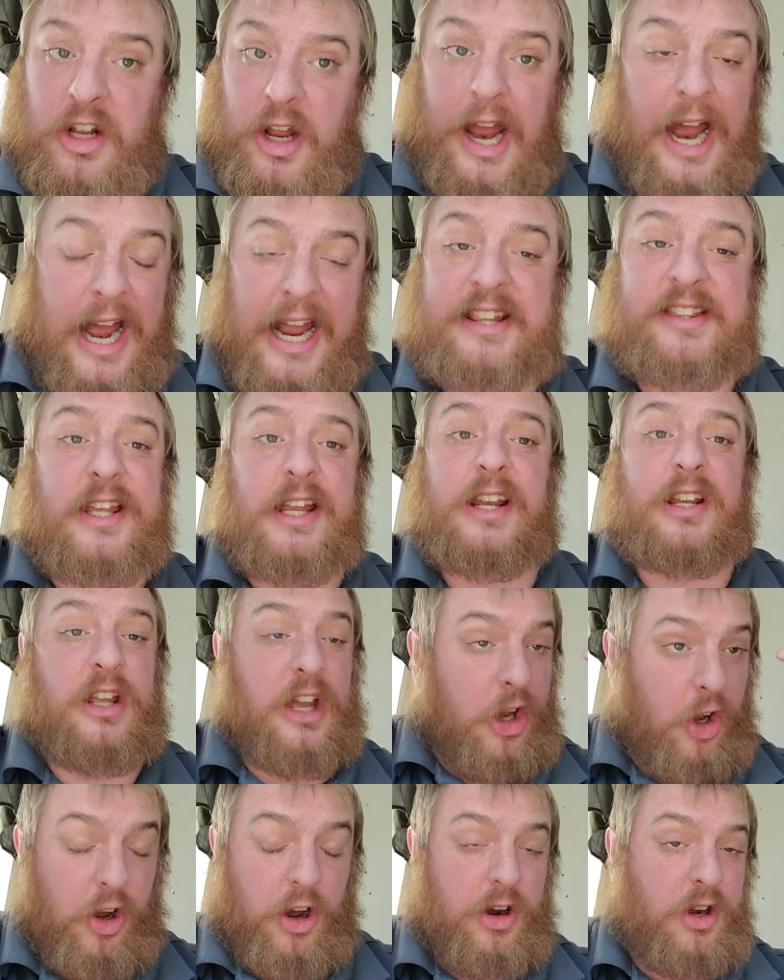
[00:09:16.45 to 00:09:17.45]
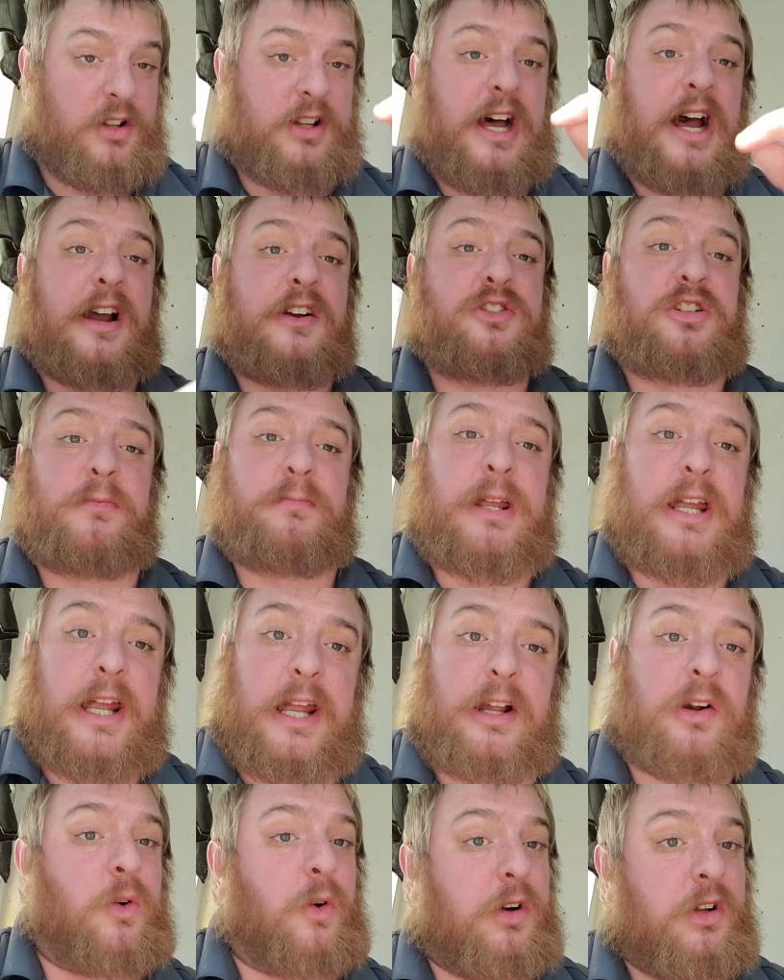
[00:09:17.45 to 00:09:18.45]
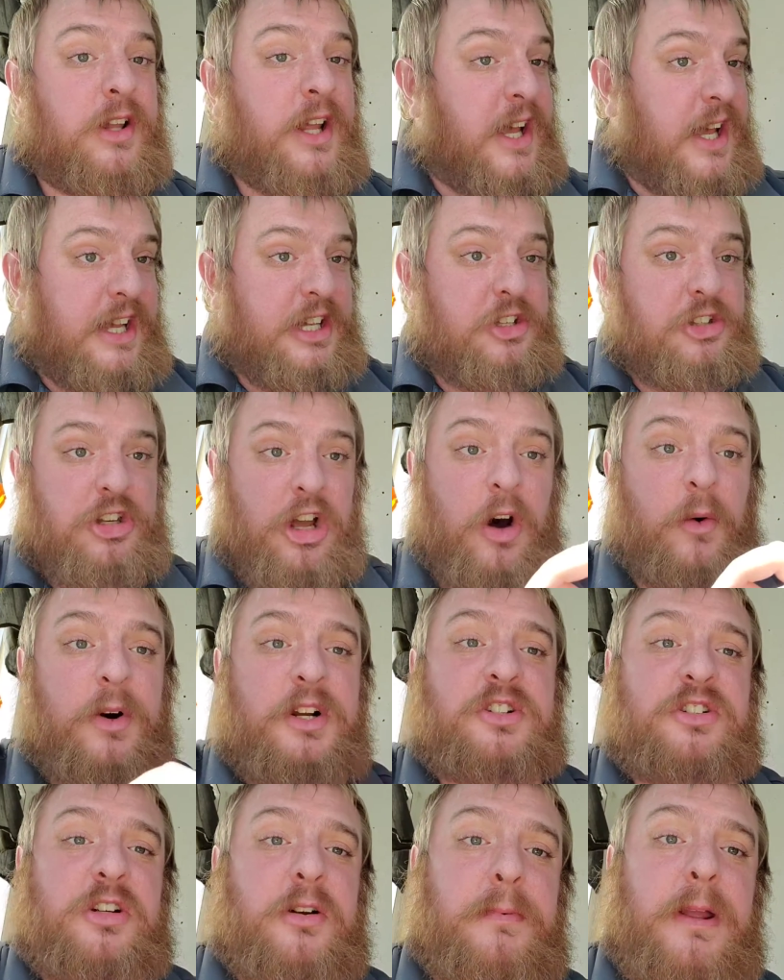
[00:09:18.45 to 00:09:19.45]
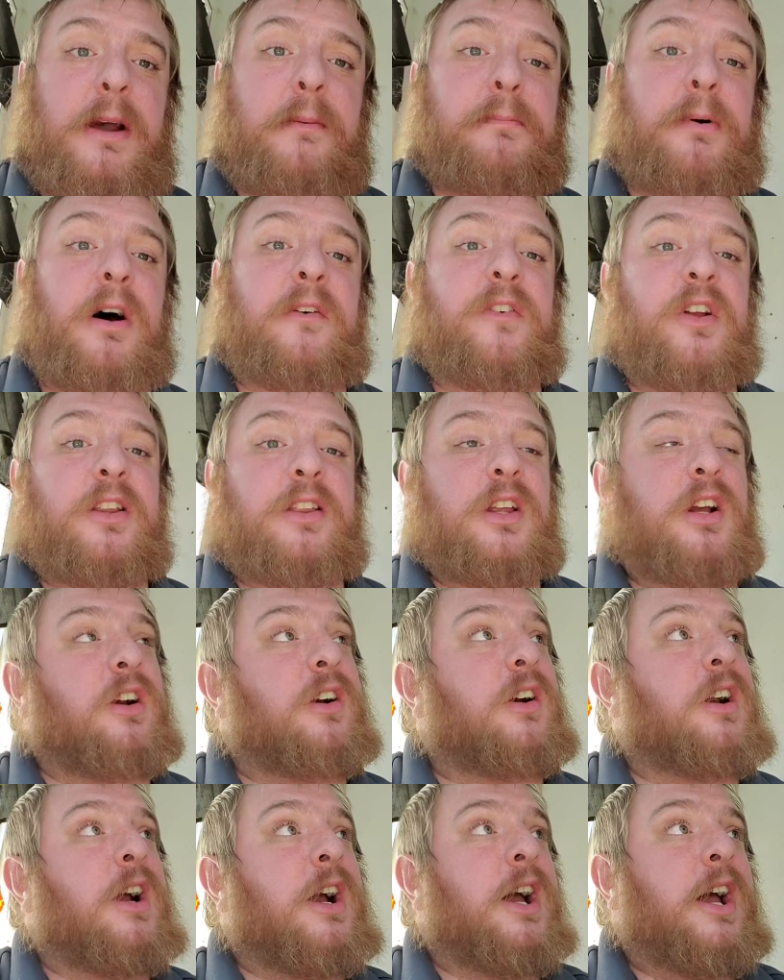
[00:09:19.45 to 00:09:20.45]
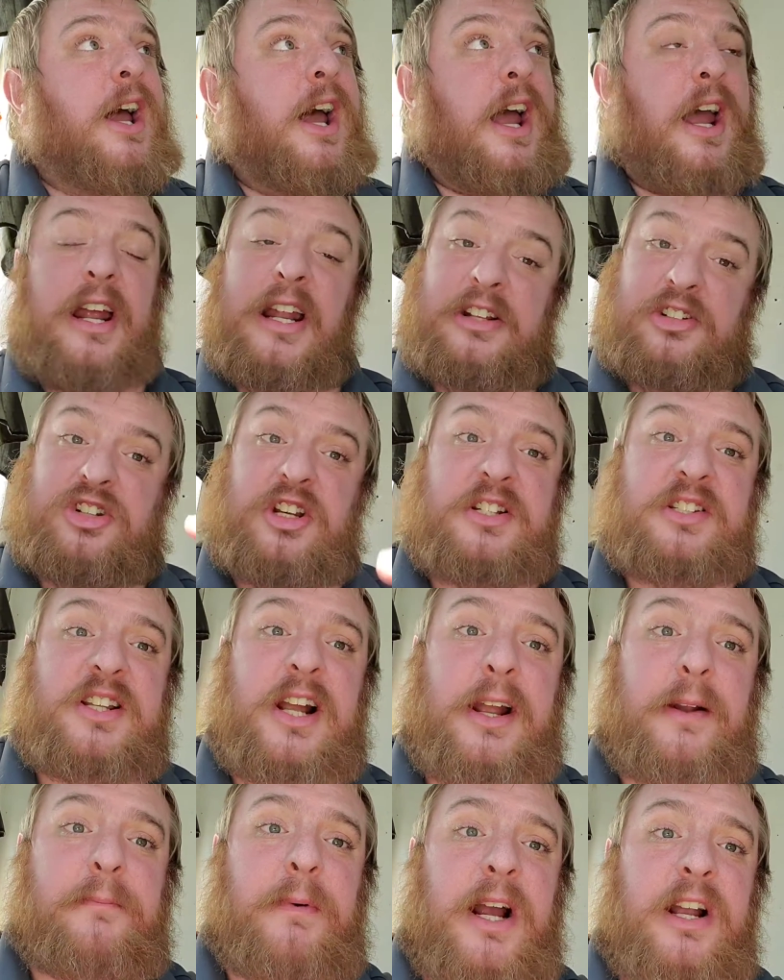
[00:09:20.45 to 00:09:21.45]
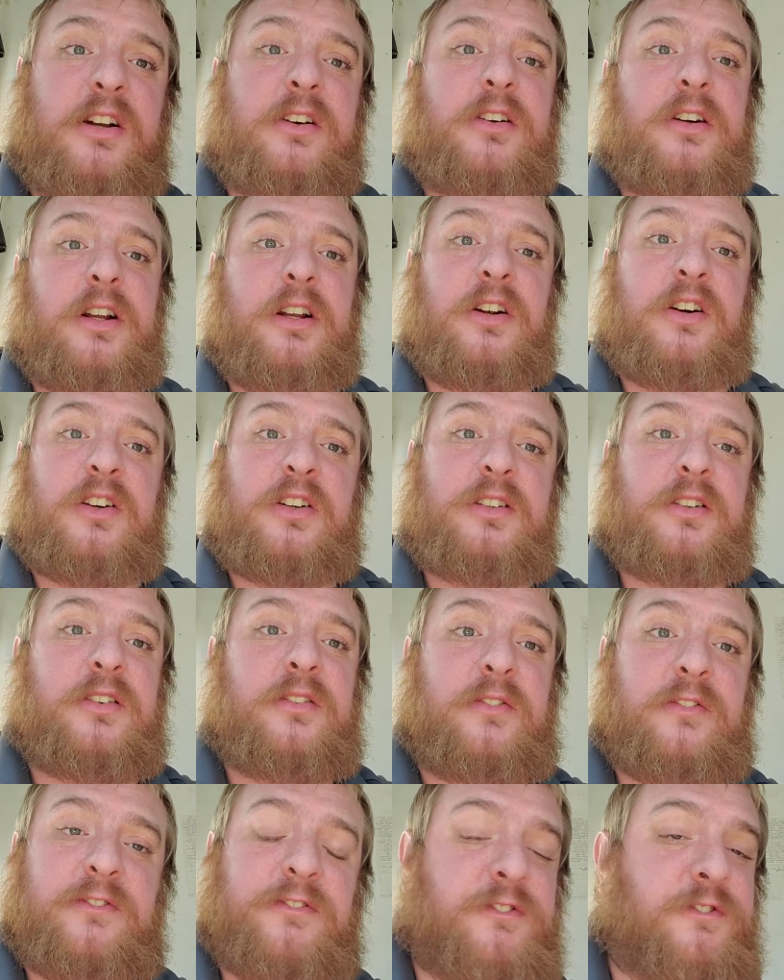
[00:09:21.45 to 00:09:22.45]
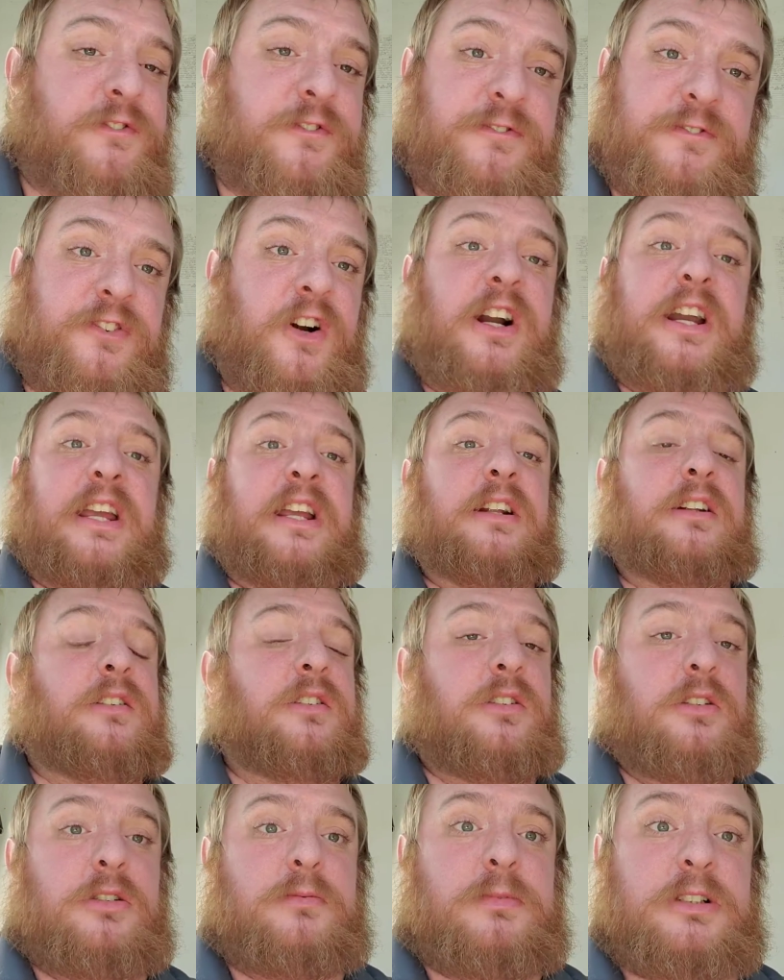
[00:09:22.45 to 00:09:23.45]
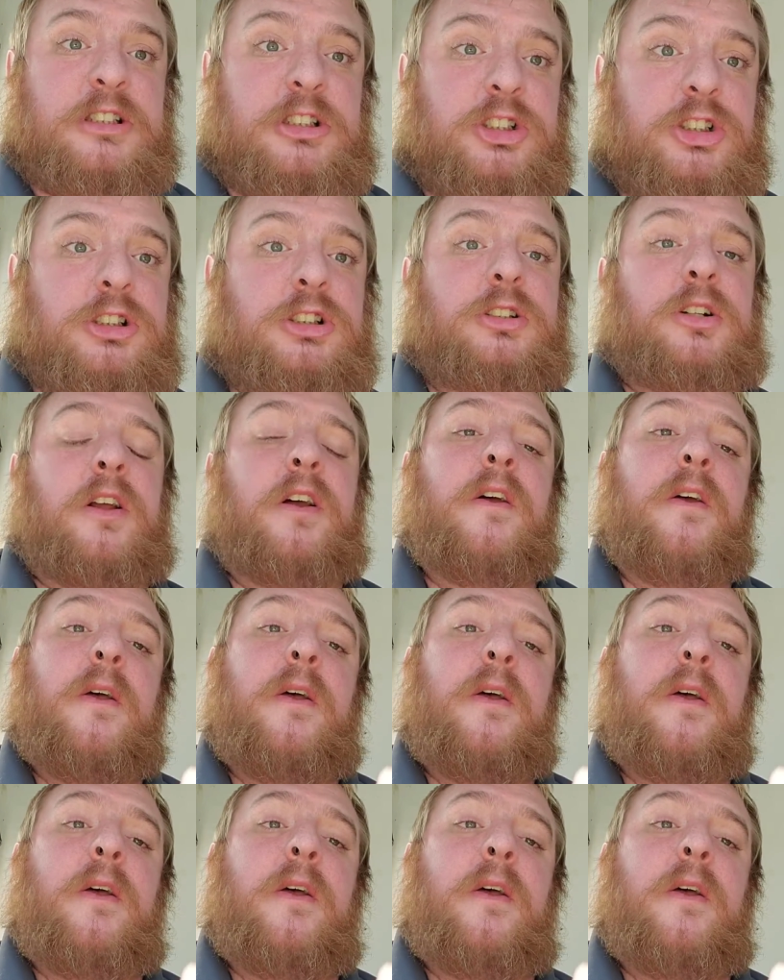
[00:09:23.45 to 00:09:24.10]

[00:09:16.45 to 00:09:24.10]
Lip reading: I think all lives should be equal. No one should be above each other. And just like Michael, you know, fucking, oh my God.